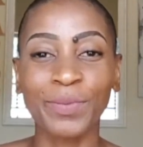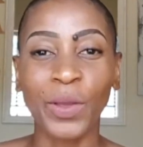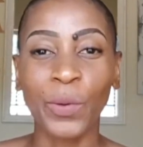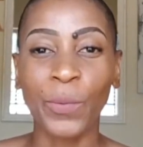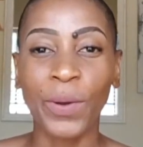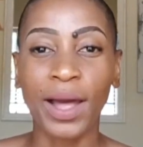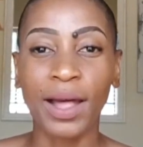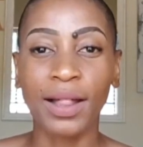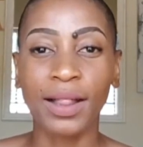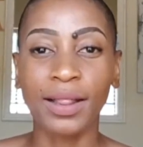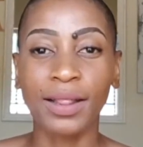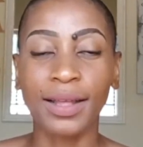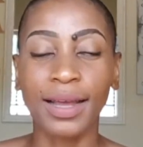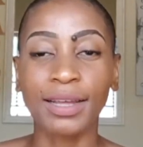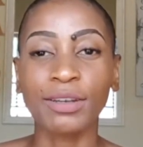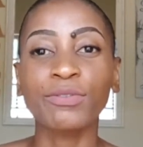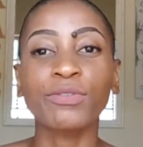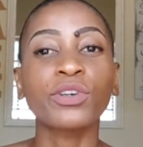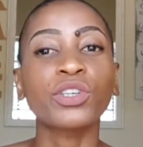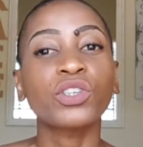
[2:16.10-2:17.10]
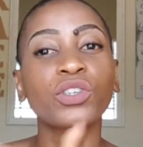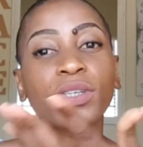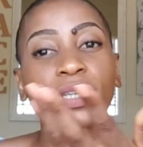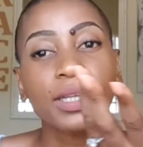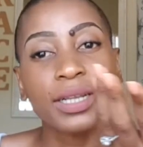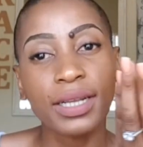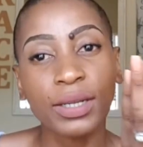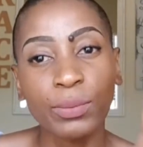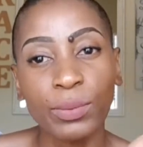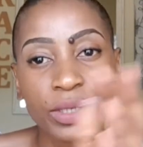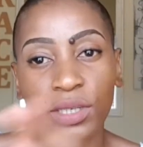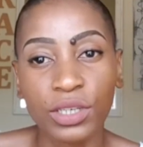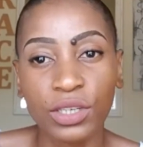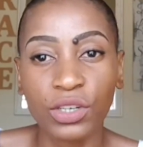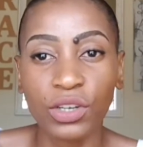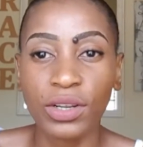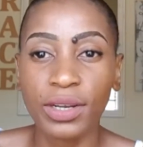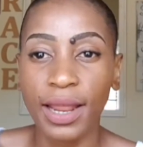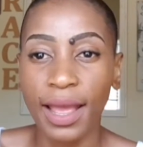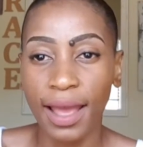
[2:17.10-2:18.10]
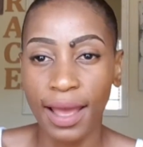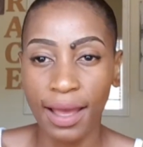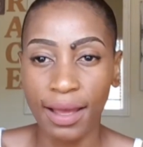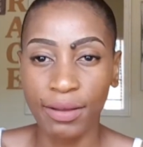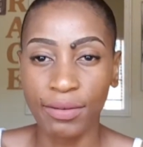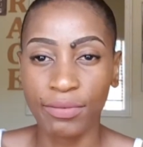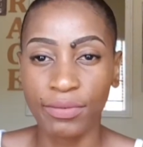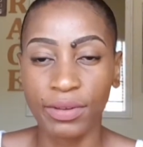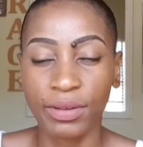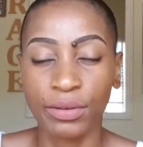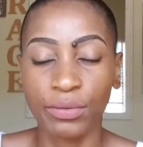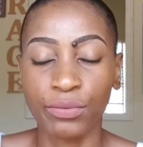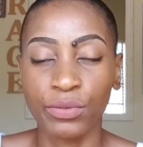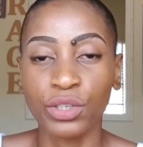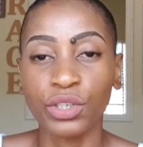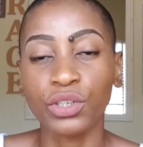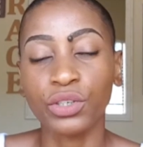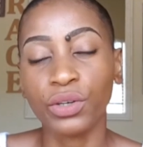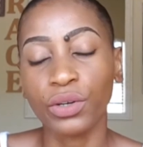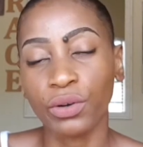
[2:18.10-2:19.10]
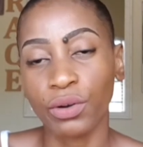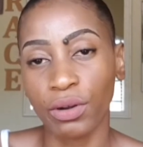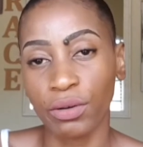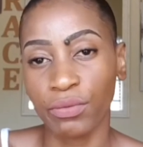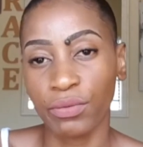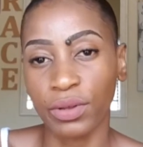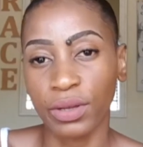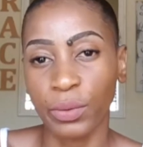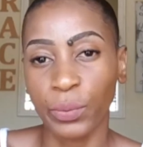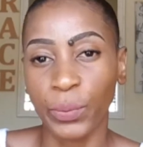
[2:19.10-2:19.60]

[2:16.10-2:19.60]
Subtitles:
Well, unfortunately, we did not have a videographer.